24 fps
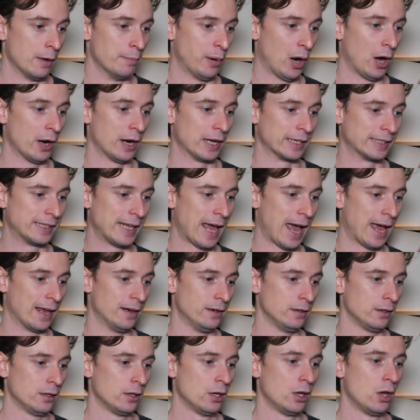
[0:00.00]
But
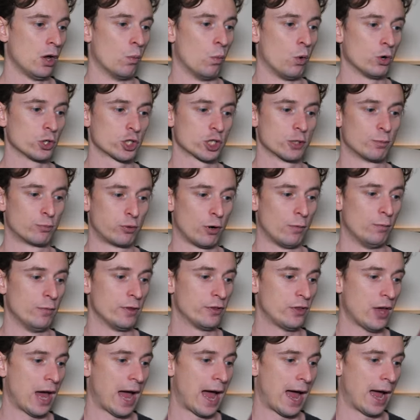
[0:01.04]
again, what's the problem with
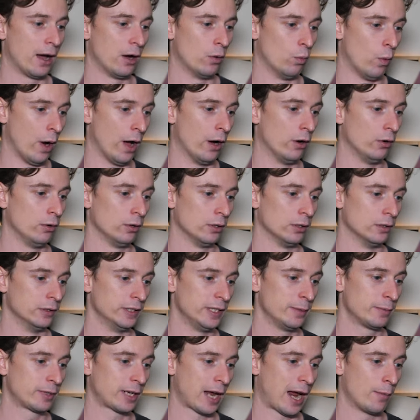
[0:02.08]
that? Well,
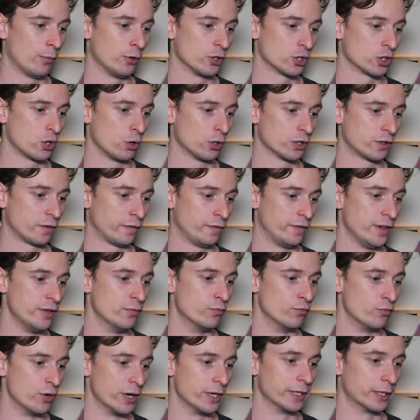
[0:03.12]
Liam Cameron has got his feet
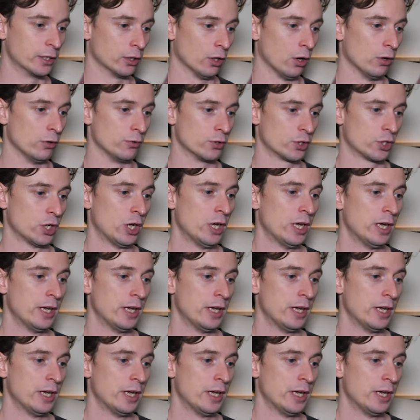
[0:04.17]
really close.